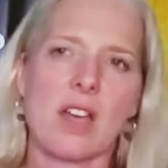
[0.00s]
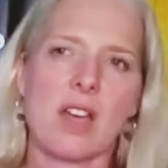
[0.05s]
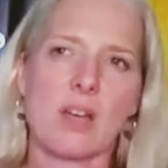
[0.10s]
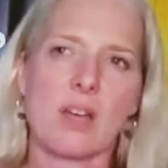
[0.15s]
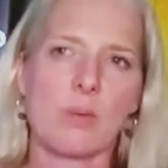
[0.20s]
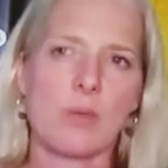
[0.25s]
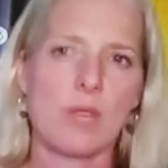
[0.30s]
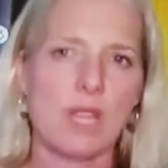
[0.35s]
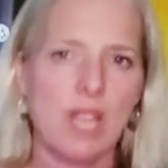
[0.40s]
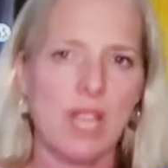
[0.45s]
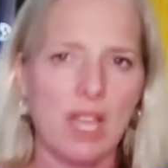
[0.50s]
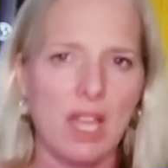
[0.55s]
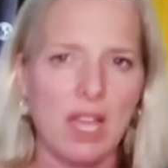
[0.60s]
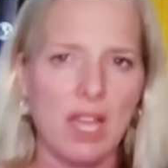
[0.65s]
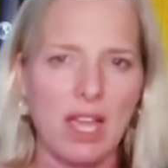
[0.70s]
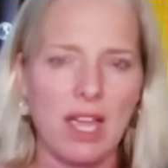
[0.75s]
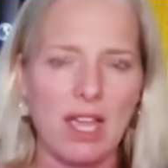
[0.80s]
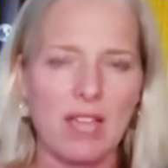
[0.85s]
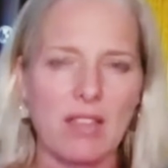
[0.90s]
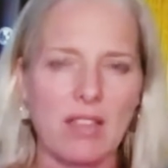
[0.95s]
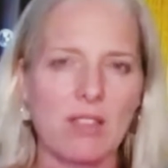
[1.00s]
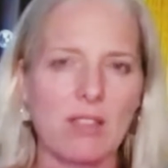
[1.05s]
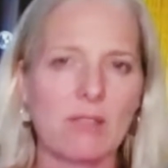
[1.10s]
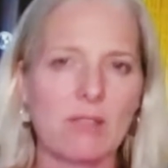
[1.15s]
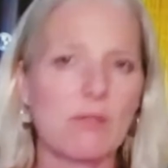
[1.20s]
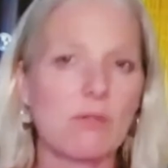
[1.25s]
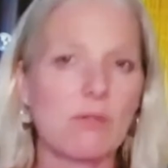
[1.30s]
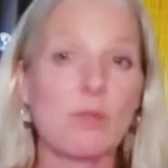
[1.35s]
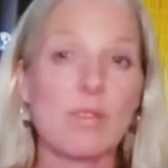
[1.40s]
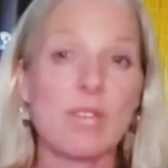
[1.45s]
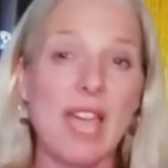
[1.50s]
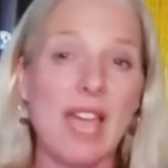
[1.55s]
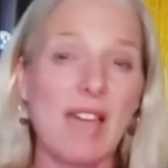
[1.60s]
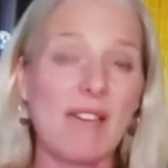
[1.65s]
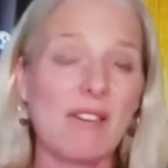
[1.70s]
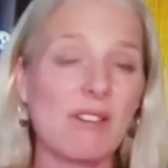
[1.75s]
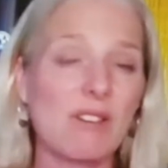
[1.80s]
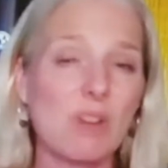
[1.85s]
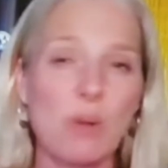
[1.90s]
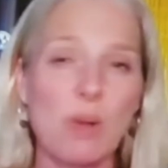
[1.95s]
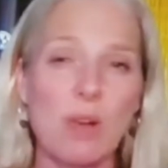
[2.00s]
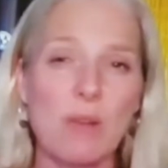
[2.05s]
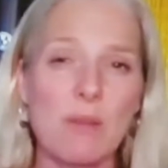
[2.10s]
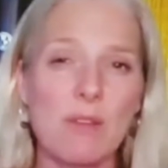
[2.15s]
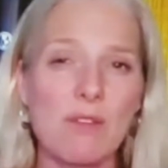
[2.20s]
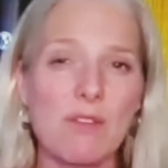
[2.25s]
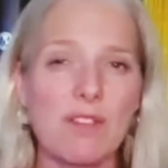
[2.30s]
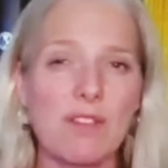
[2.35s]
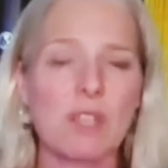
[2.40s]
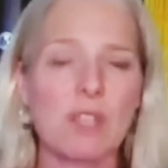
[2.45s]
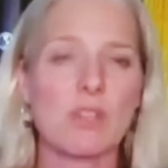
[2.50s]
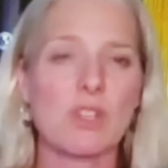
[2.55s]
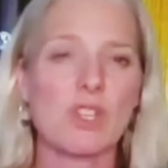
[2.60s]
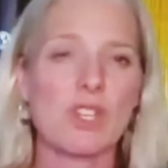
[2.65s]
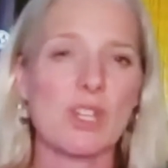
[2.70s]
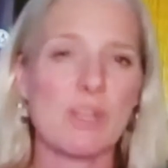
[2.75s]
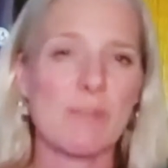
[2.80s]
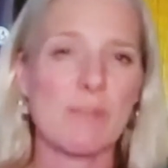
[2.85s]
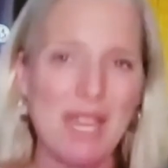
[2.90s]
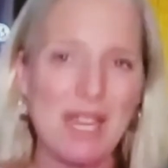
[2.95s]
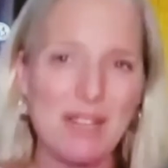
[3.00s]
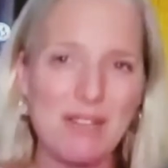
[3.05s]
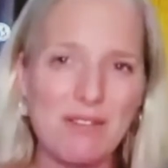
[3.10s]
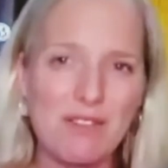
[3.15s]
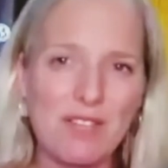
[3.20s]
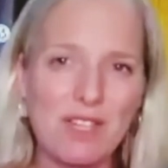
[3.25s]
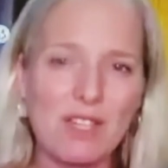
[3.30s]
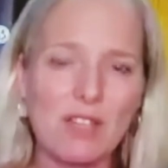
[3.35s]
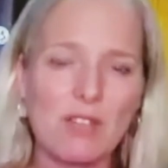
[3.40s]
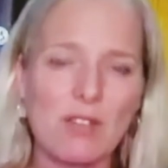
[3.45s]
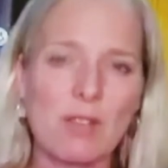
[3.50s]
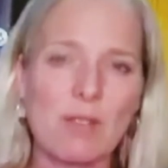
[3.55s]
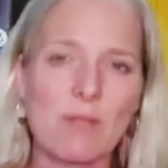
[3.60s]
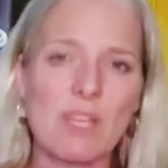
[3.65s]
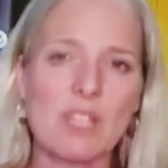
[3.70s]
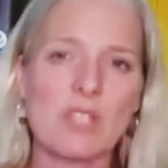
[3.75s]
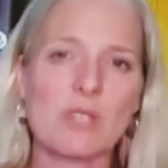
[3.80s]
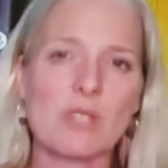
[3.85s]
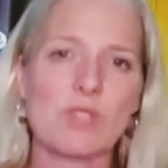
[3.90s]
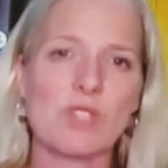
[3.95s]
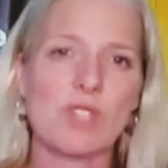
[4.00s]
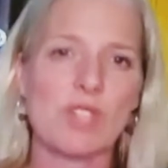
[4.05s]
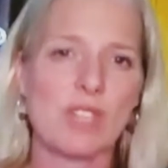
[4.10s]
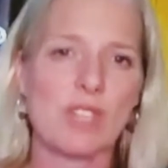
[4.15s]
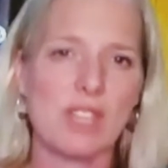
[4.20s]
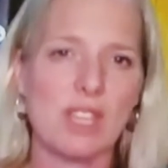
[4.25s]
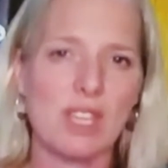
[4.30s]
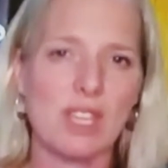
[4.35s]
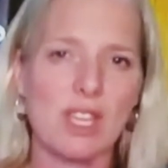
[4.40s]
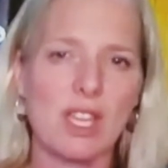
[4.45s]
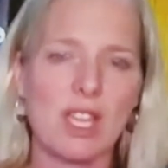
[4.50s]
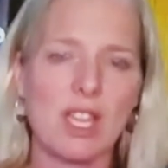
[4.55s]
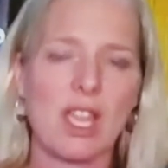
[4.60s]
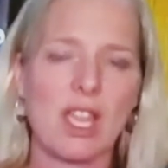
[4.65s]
we have a requirement for community benefit agreements, which I think